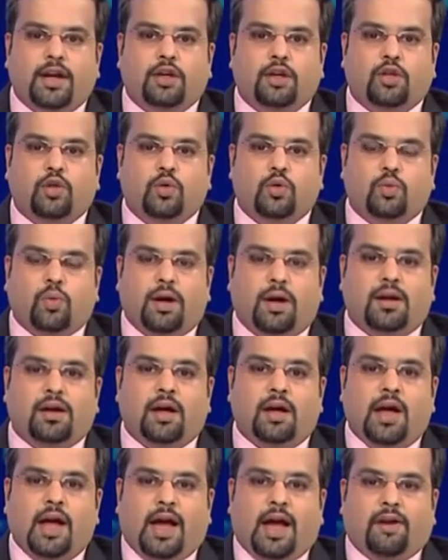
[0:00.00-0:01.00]
in
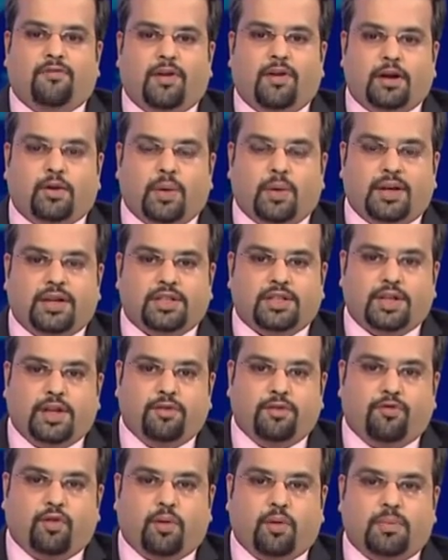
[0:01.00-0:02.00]
Q1
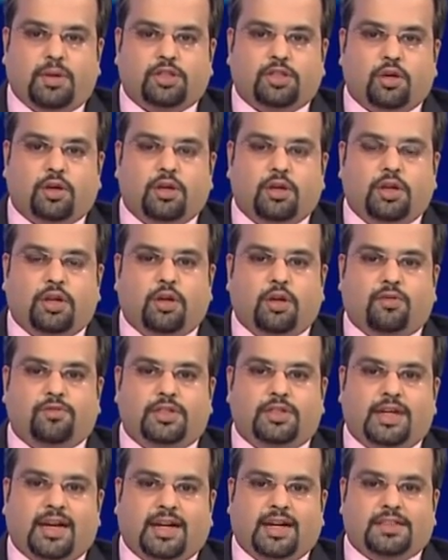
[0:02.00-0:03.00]
FY23 for majority
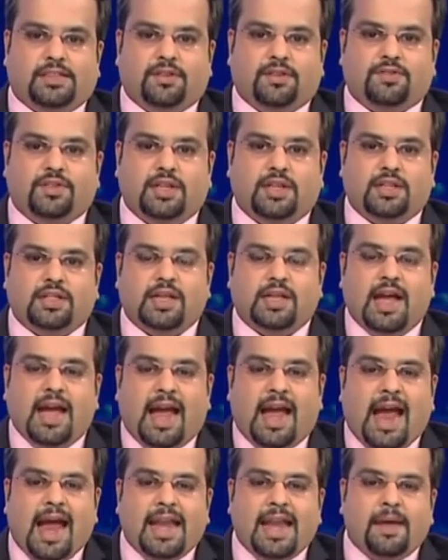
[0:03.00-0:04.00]
of the HFCs.
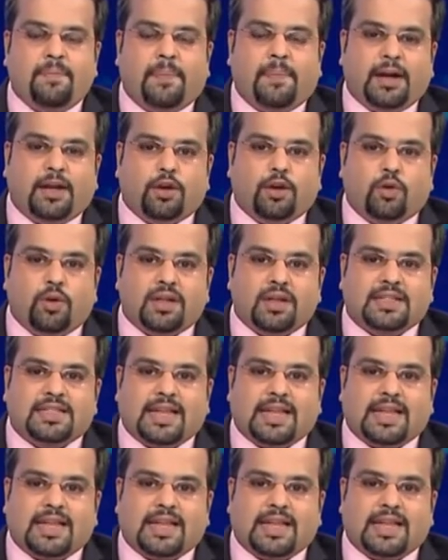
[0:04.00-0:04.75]
Any particular